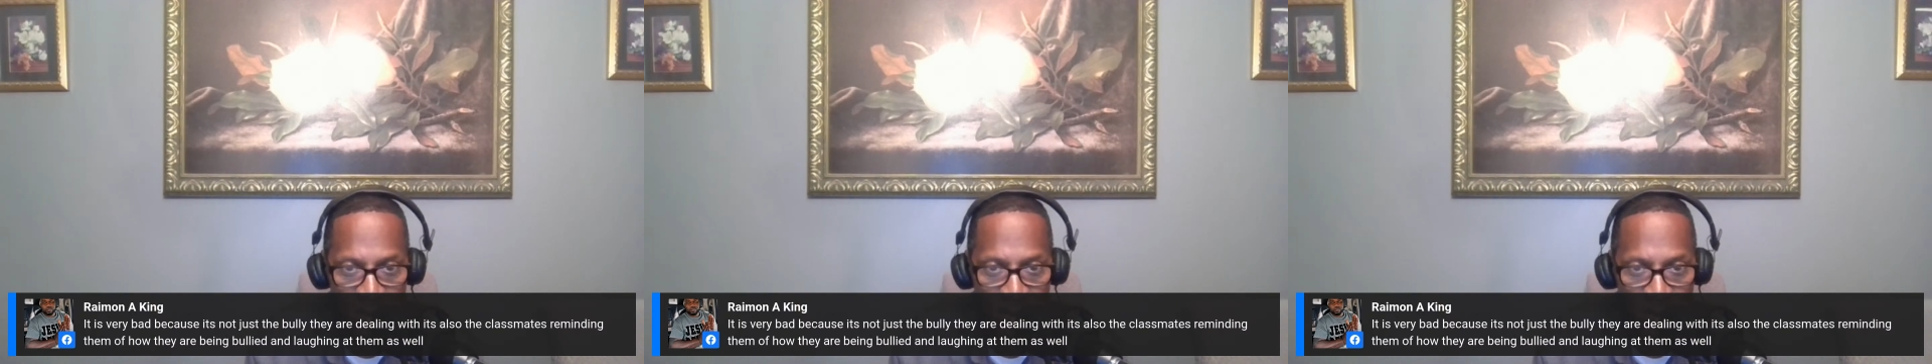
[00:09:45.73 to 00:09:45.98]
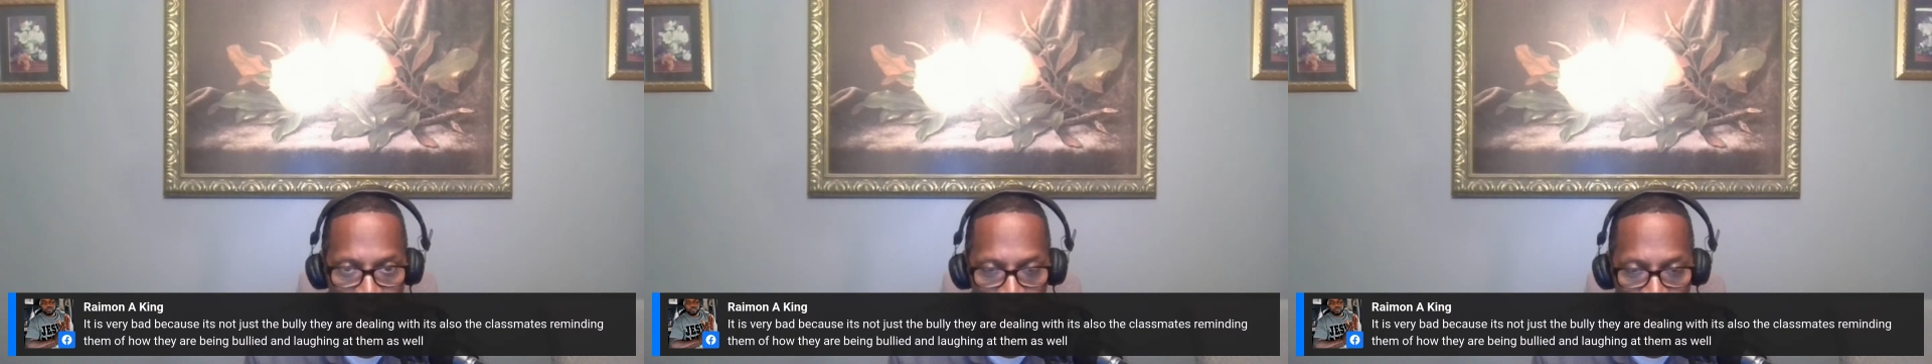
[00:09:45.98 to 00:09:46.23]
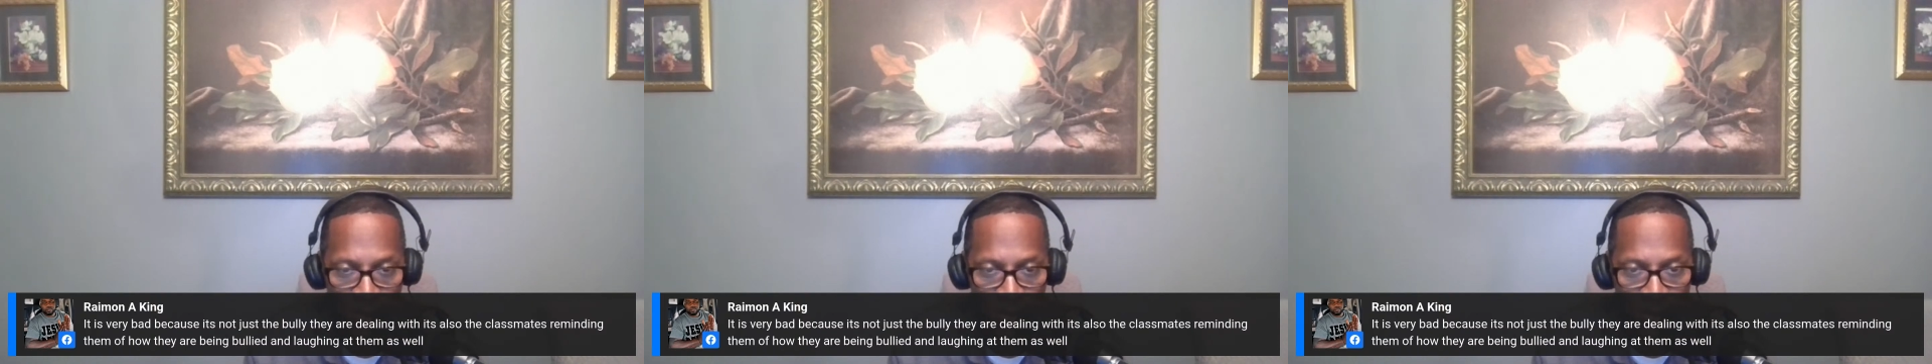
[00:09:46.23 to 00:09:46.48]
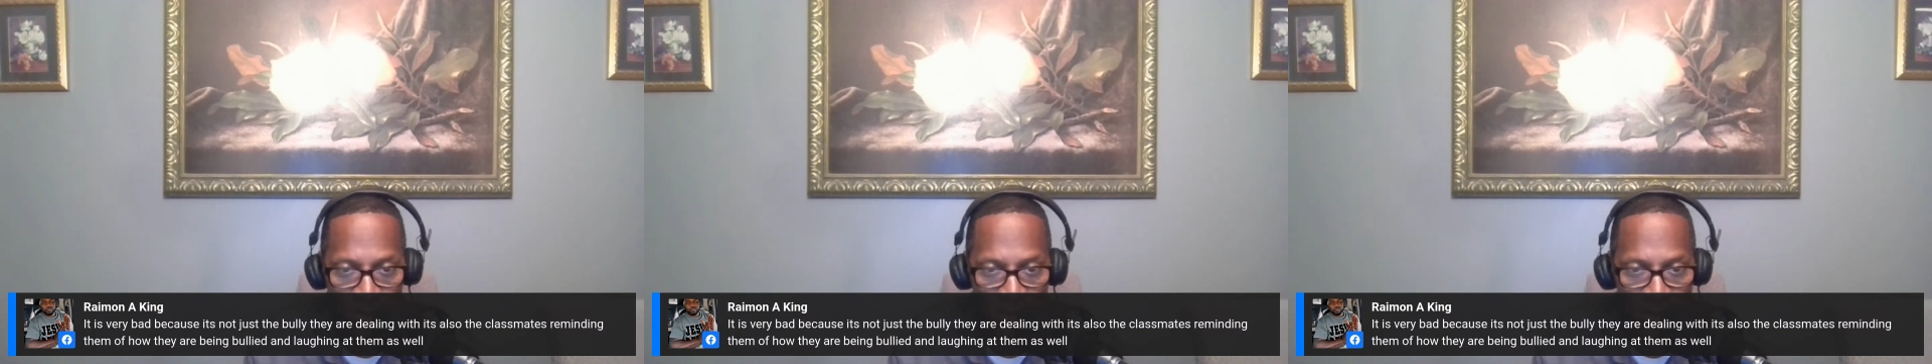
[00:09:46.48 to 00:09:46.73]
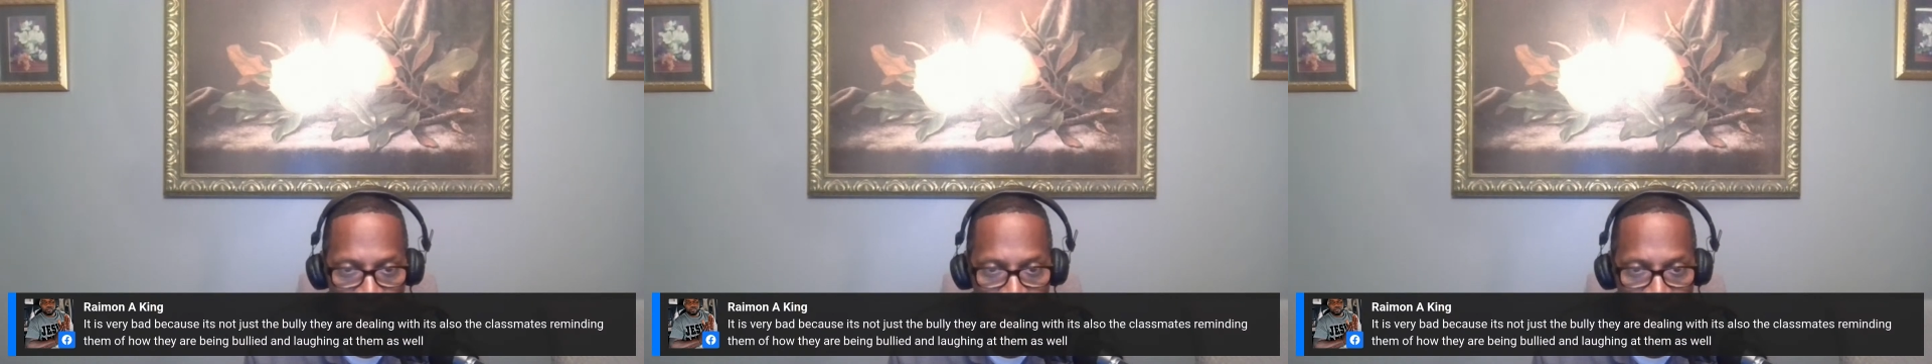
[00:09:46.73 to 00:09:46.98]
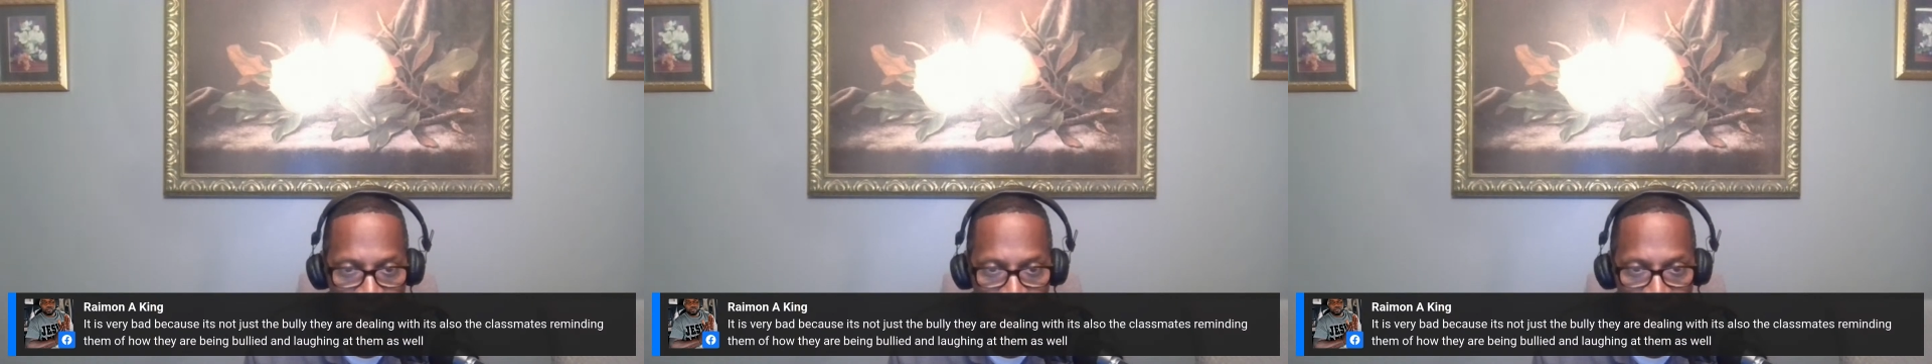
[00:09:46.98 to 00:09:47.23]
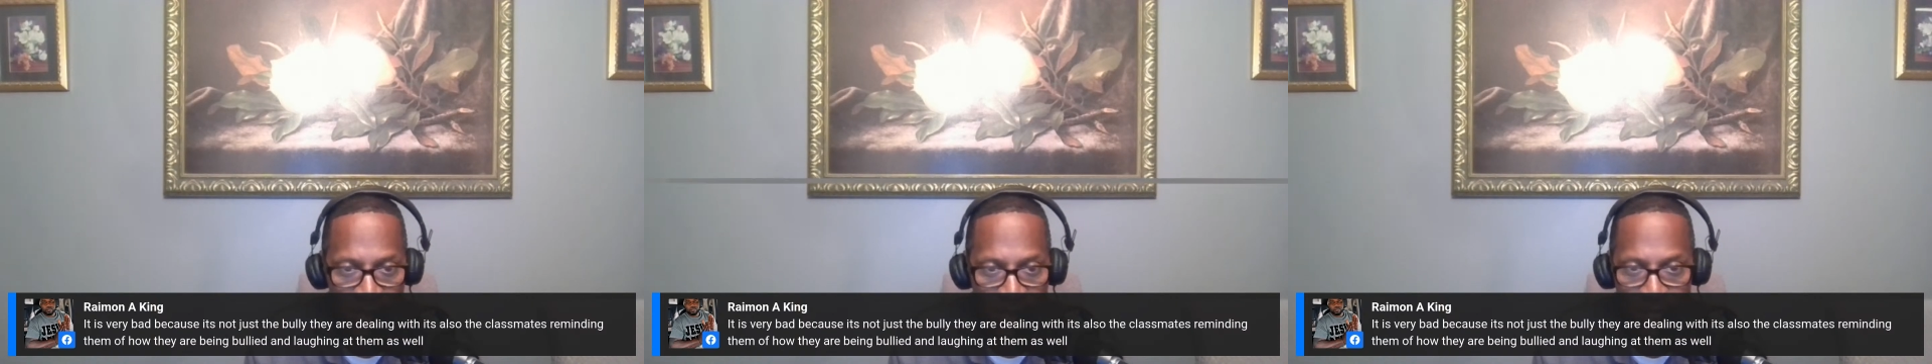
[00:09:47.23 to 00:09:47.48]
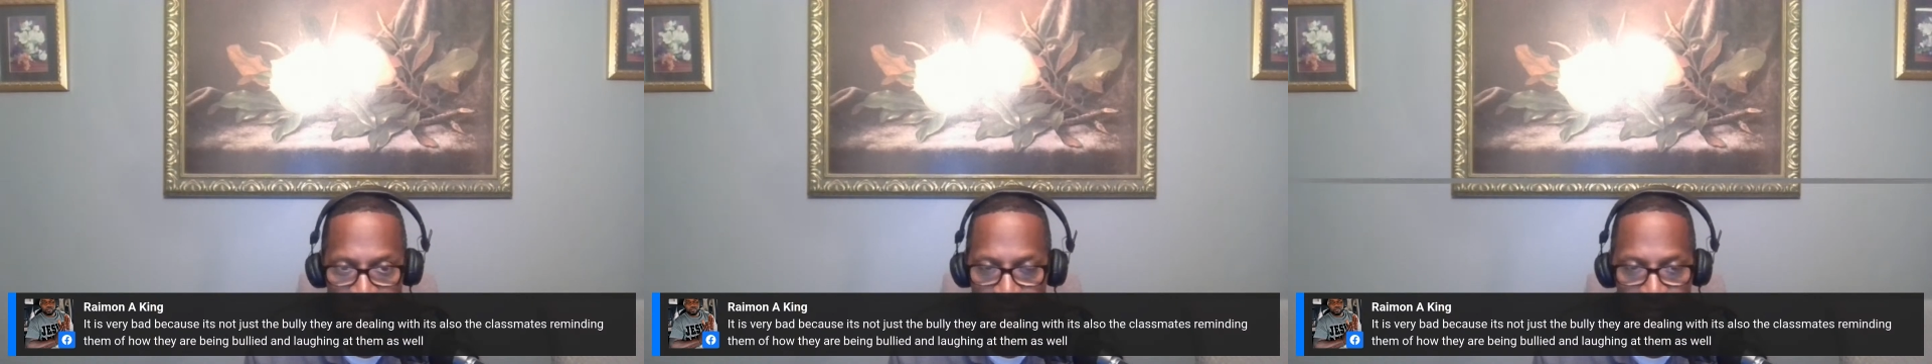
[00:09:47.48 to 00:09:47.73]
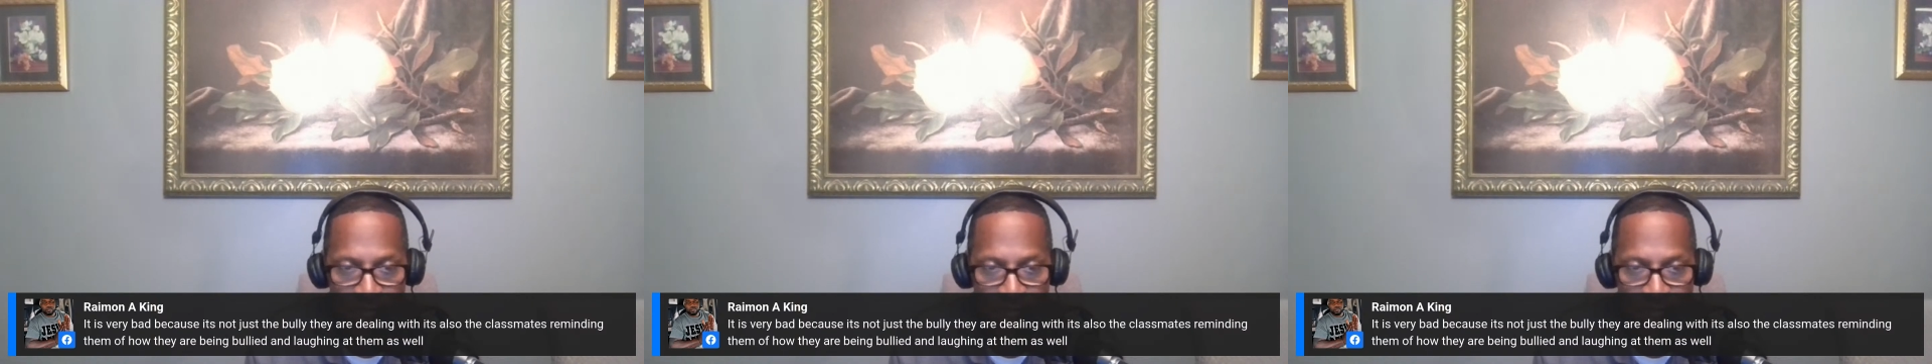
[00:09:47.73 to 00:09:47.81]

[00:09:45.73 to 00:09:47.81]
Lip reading: come home and he's saying